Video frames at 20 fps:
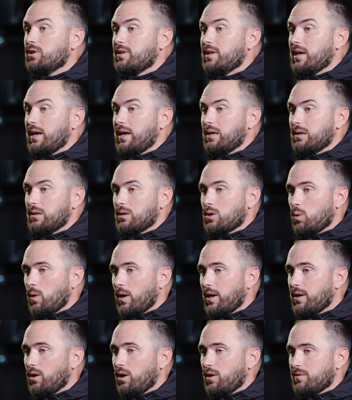at that
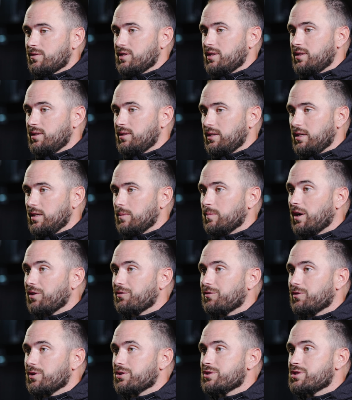quite often in my
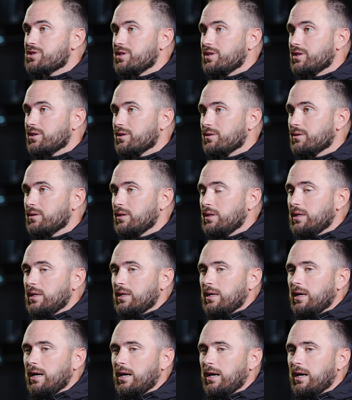first year.
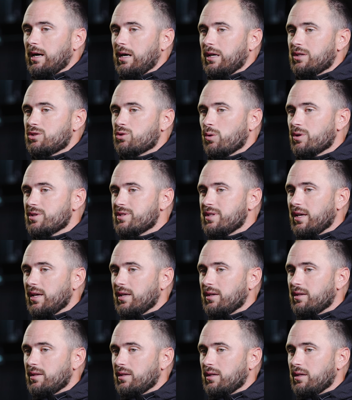Towards the
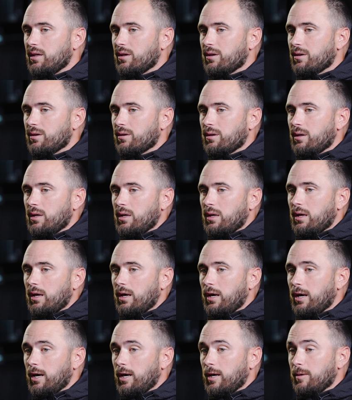end of the year,
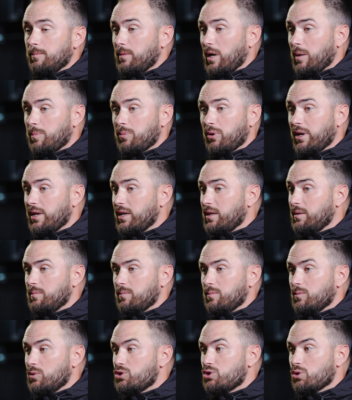I played
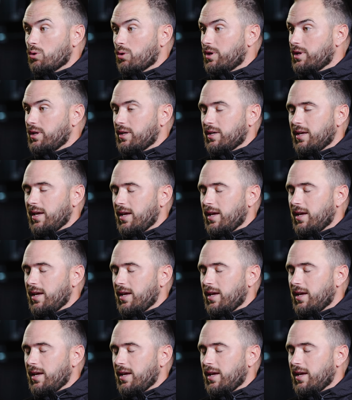in majority of